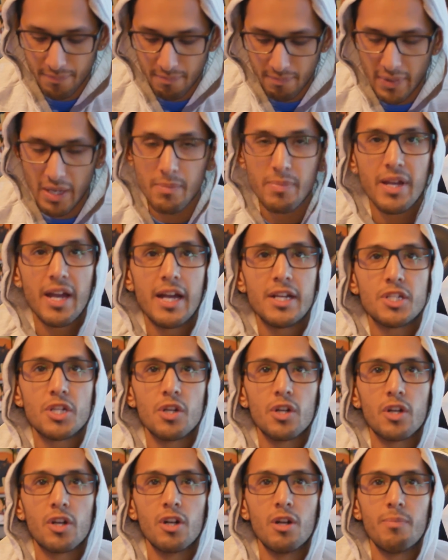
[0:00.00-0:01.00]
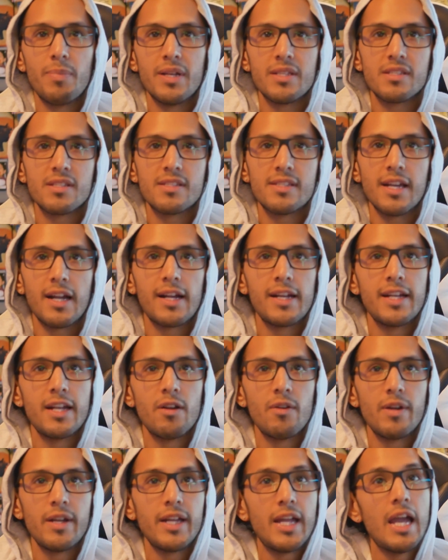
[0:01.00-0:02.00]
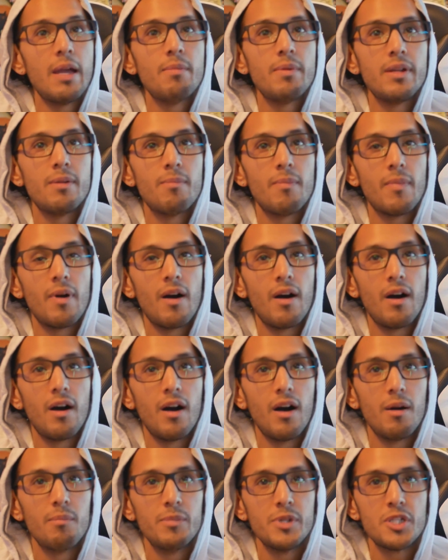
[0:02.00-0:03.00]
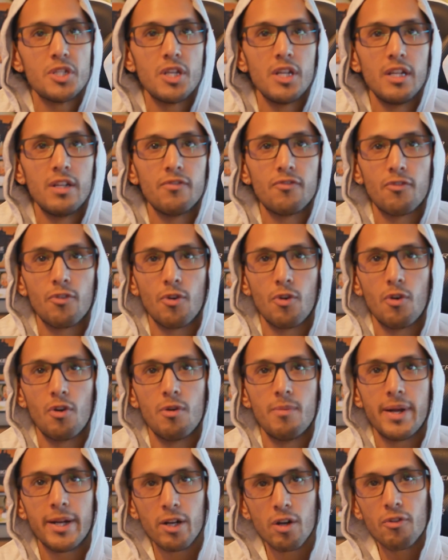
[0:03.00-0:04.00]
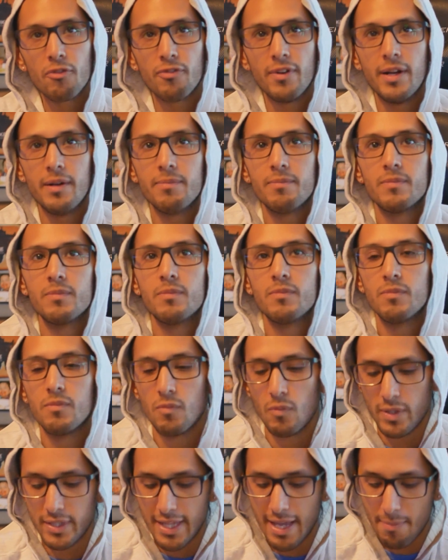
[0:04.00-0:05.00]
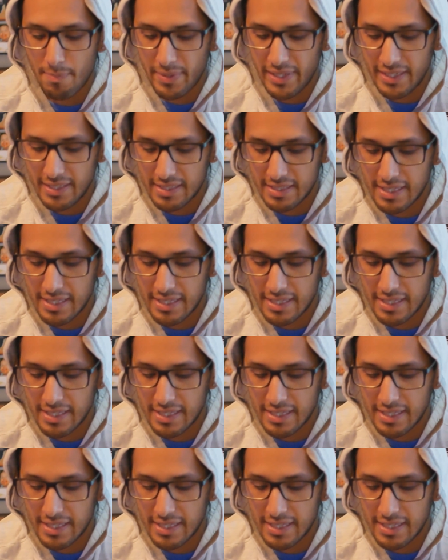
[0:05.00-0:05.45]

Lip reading: maybe I should hook it up as a secondary gaming machine for my girlfriend. With that being